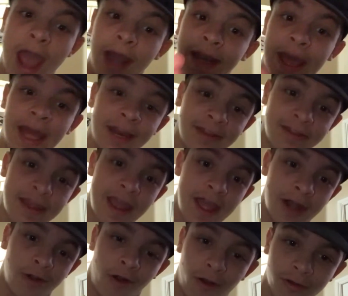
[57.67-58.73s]
and Enes
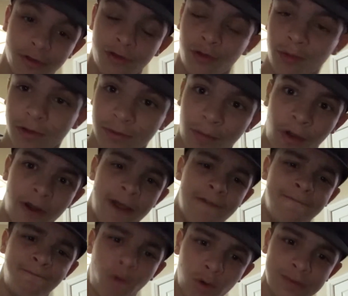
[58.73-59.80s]
Kanter also doing his part
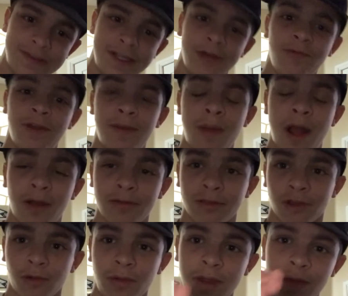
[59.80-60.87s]
at 14 rebounds,
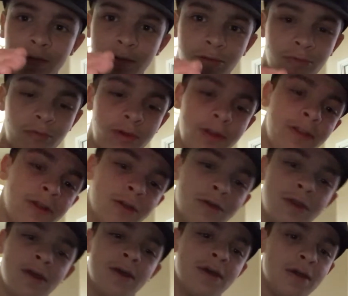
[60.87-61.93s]
so he was really
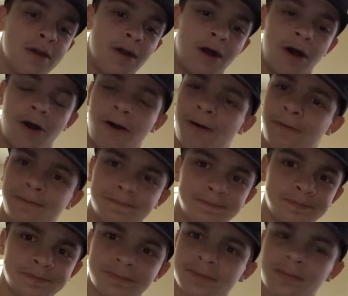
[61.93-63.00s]
good.
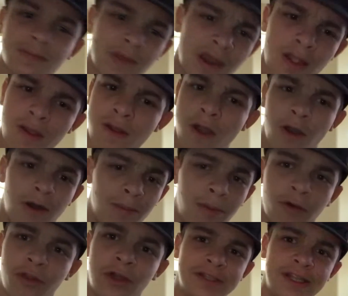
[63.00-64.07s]
Um,
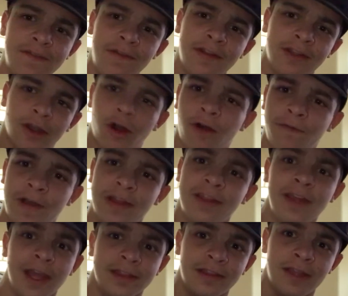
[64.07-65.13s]
both defense and offense.
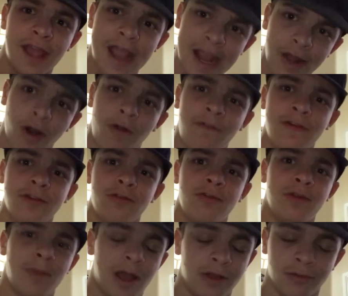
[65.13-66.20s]
He had eight offensive
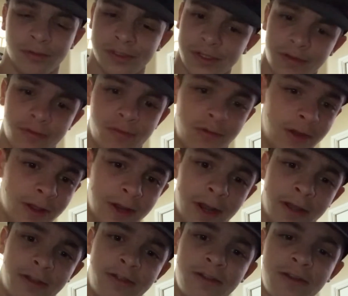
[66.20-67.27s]
rebounds, which is really
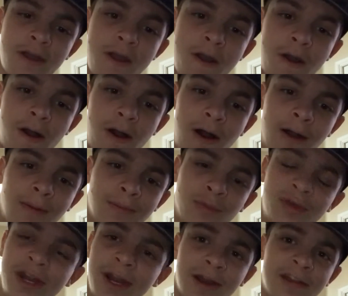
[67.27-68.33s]
nice. Um,
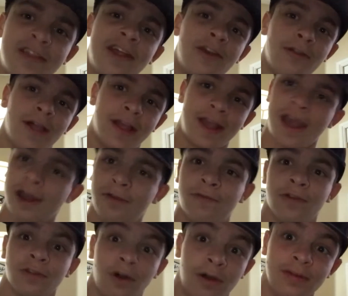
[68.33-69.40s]
we needed a center like Cannon
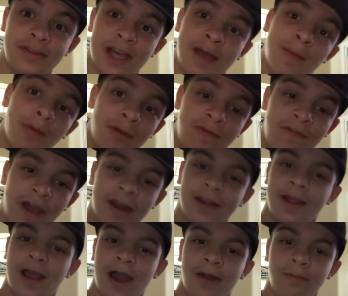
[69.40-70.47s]
for a long time, and we
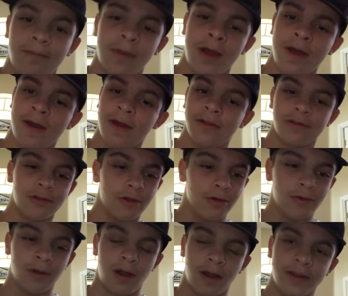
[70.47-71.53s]
finally got him.
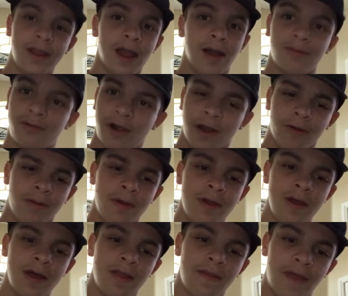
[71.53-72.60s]
So, uh, yeah, I'm proud
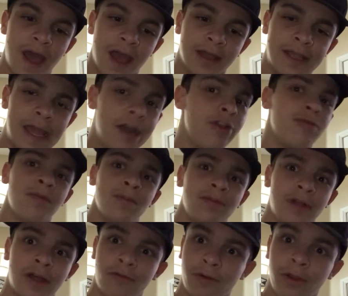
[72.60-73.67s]
that Cannon's been
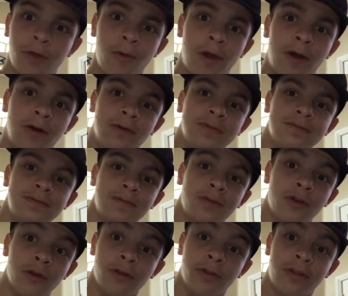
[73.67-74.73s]
playing really well
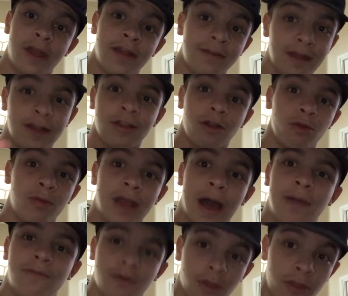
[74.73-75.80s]
because, as you guys know, we
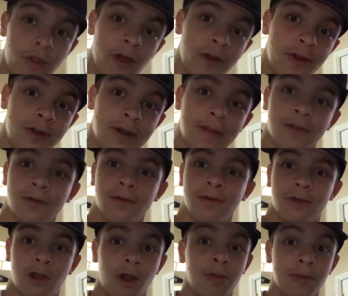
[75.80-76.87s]
got him from the Thunder in the
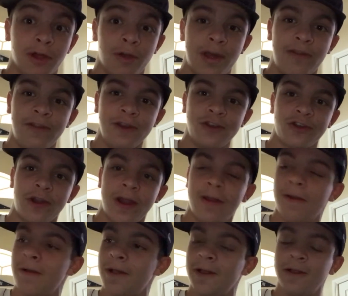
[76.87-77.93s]
Carmelo Anthony trade.
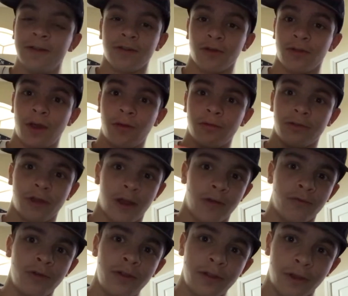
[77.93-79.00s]
So that was uh,
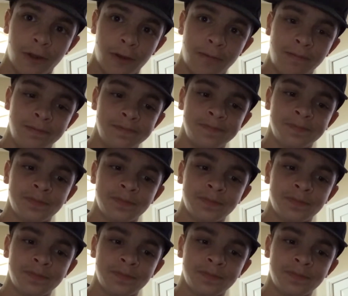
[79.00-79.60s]
really good.